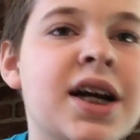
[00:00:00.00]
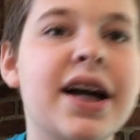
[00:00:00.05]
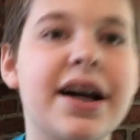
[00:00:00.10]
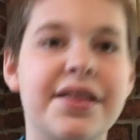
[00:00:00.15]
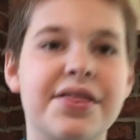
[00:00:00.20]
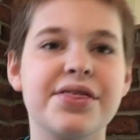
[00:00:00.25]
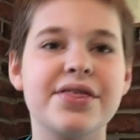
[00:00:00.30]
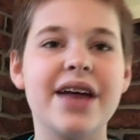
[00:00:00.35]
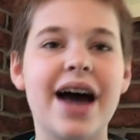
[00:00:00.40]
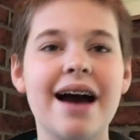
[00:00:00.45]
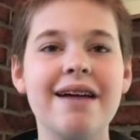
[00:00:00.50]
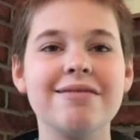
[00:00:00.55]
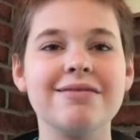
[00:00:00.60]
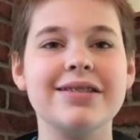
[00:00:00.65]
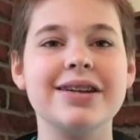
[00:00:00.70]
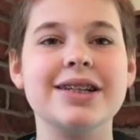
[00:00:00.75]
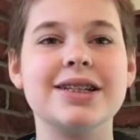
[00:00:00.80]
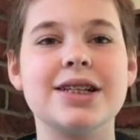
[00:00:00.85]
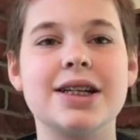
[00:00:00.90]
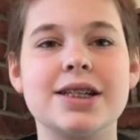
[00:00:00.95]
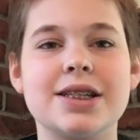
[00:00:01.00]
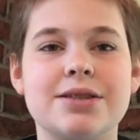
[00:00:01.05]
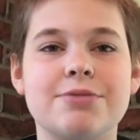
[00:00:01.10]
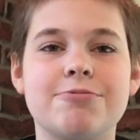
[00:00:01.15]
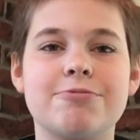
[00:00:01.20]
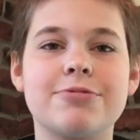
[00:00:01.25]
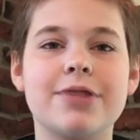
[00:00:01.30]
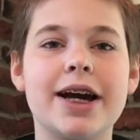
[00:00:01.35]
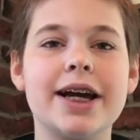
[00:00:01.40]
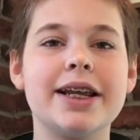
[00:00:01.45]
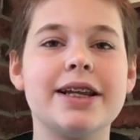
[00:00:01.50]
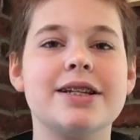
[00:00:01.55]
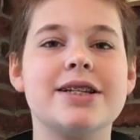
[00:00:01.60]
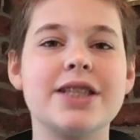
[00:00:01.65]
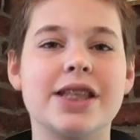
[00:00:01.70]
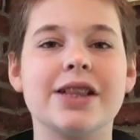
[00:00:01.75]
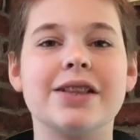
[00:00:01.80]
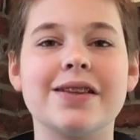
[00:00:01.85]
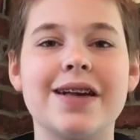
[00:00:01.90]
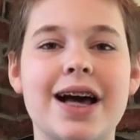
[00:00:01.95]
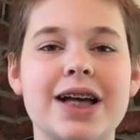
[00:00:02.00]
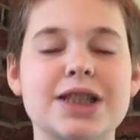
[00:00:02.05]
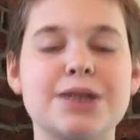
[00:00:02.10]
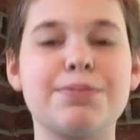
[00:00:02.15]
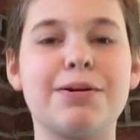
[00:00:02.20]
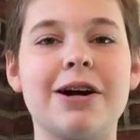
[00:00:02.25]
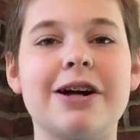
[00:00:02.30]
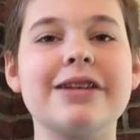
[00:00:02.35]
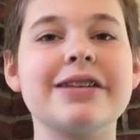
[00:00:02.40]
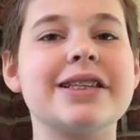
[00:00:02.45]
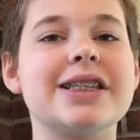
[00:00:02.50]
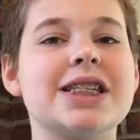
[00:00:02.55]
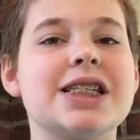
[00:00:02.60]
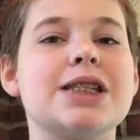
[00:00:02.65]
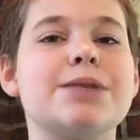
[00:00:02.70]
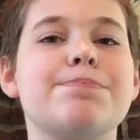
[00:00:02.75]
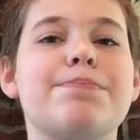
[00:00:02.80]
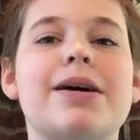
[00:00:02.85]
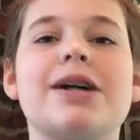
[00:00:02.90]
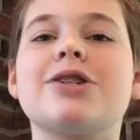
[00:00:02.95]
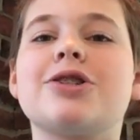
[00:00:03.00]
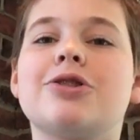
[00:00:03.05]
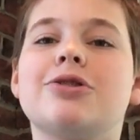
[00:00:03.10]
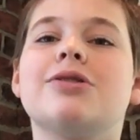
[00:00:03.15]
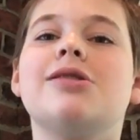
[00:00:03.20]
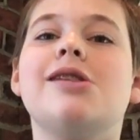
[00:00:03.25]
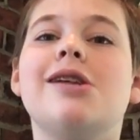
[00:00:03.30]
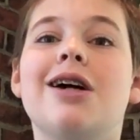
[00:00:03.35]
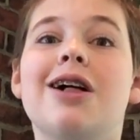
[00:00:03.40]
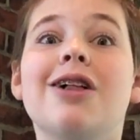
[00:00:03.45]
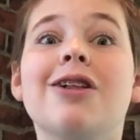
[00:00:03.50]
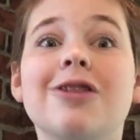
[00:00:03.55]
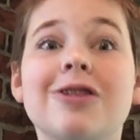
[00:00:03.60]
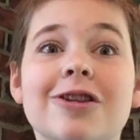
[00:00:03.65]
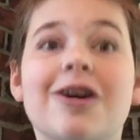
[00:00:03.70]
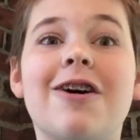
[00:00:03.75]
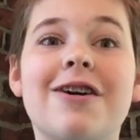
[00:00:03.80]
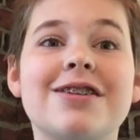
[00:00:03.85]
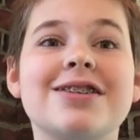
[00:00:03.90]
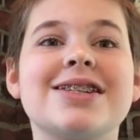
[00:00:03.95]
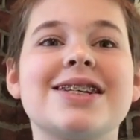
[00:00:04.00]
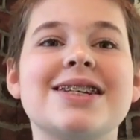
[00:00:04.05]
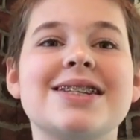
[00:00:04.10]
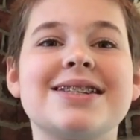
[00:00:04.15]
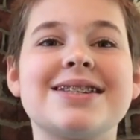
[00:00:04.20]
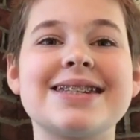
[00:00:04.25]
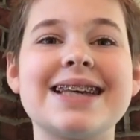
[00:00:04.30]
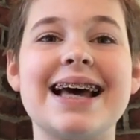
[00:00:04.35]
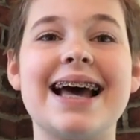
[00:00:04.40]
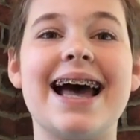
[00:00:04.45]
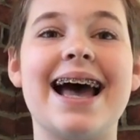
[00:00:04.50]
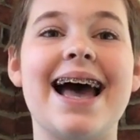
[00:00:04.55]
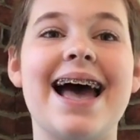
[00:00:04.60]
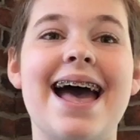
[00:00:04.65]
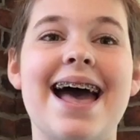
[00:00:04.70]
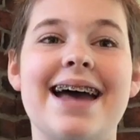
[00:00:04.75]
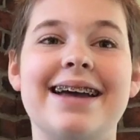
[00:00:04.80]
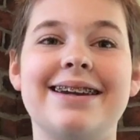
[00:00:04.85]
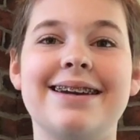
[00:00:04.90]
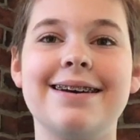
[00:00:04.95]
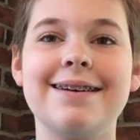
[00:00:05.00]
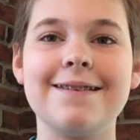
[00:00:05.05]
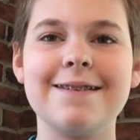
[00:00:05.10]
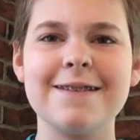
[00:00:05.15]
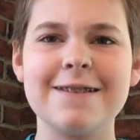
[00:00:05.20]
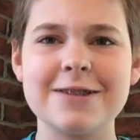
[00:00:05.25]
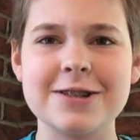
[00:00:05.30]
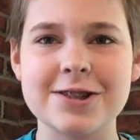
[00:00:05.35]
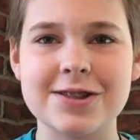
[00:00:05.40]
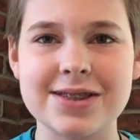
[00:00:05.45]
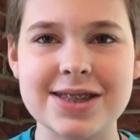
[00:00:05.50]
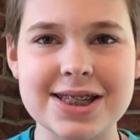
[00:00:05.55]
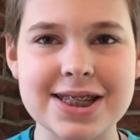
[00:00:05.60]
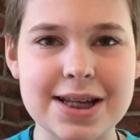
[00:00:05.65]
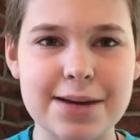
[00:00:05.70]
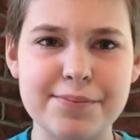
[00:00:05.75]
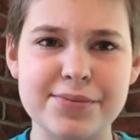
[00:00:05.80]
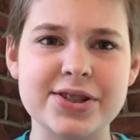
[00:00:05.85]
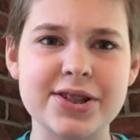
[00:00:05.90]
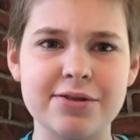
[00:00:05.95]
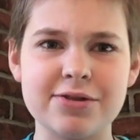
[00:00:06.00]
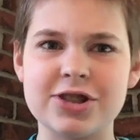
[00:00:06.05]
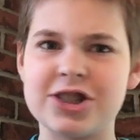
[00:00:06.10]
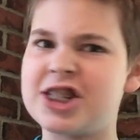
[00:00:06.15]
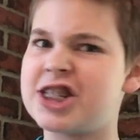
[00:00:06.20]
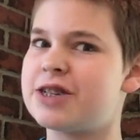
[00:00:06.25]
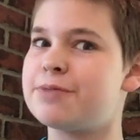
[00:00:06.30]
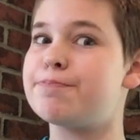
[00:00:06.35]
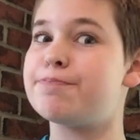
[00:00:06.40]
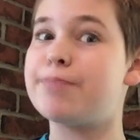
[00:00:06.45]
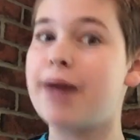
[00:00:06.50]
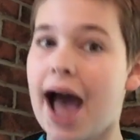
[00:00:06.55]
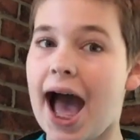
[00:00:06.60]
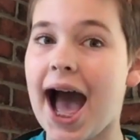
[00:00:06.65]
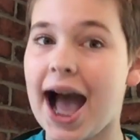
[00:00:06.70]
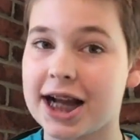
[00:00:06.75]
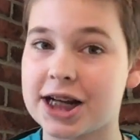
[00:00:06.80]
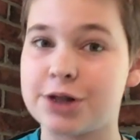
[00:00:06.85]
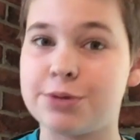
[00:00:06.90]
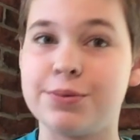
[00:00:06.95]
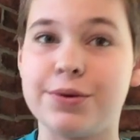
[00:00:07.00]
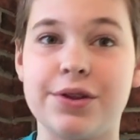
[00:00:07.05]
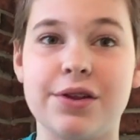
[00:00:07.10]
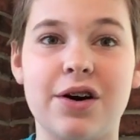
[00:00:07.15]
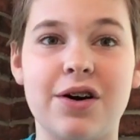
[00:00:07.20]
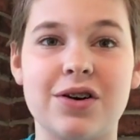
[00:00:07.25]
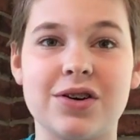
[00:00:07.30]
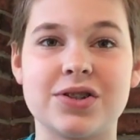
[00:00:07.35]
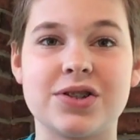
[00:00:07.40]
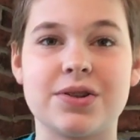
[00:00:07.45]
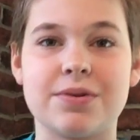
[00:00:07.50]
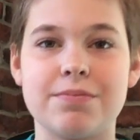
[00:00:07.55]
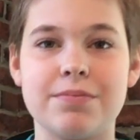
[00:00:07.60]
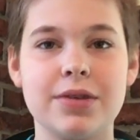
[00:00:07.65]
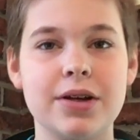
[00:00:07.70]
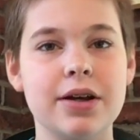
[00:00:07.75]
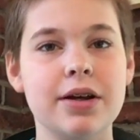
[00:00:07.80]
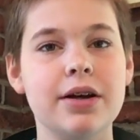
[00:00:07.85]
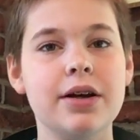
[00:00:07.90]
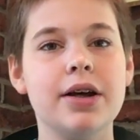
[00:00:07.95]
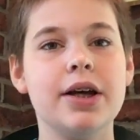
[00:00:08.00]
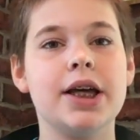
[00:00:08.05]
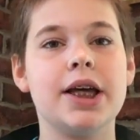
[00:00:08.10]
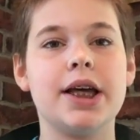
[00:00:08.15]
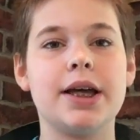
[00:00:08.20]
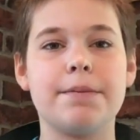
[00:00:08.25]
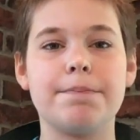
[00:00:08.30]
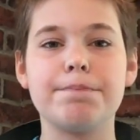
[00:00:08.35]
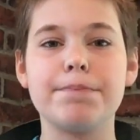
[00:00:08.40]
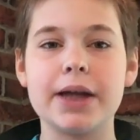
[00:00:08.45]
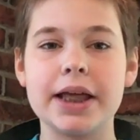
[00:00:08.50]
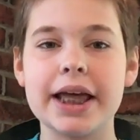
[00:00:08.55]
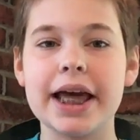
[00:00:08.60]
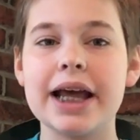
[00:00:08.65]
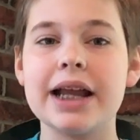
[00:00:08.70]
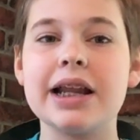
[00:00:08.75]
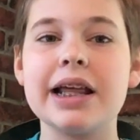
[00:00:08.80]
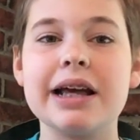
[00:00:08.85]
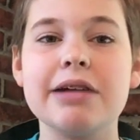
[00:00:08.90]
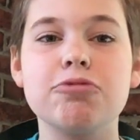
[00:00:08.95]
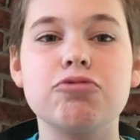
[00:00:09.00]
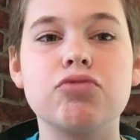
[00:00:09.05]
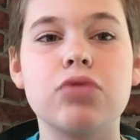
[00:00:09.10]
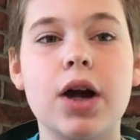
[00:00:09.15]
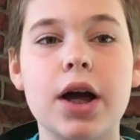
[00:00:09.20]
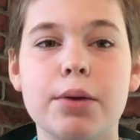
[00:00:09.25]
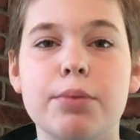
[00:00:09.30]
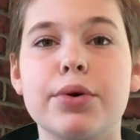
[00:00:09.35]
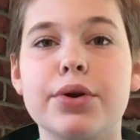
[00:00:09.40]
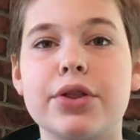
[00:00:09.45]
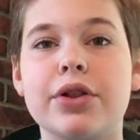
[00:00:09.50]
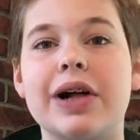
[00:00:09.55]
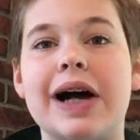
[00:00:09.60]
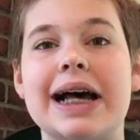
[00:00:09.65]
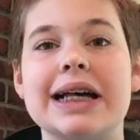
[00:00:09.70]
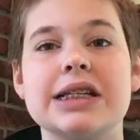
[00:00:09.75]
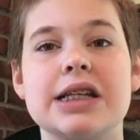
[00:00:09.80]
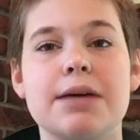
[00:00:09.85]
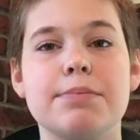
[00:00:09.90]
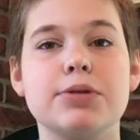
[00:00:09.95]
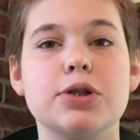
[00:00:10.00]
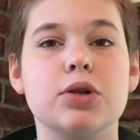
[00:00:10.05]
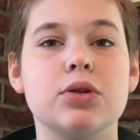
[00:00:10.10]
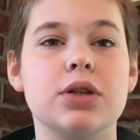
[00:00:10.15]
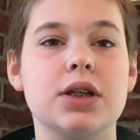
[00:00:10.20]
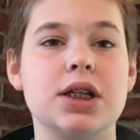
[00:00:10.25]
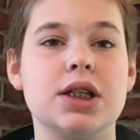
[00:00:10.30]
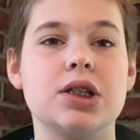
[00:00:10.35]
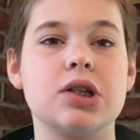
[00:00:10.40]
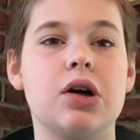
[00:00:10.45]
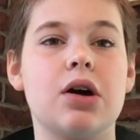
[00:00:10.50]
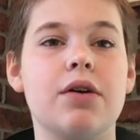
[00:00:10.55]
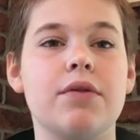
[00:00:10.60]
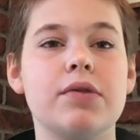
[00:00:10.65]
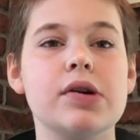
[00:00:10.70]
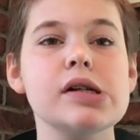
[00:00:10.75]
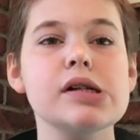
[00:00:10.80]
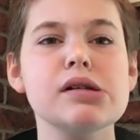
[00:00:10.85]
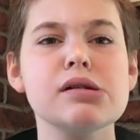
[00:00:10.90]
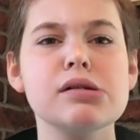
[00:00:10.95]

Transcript: And that leads us right into the last part of this special, Lars's head. So this episode was just packed with awesome. It began right where the last episode leads off.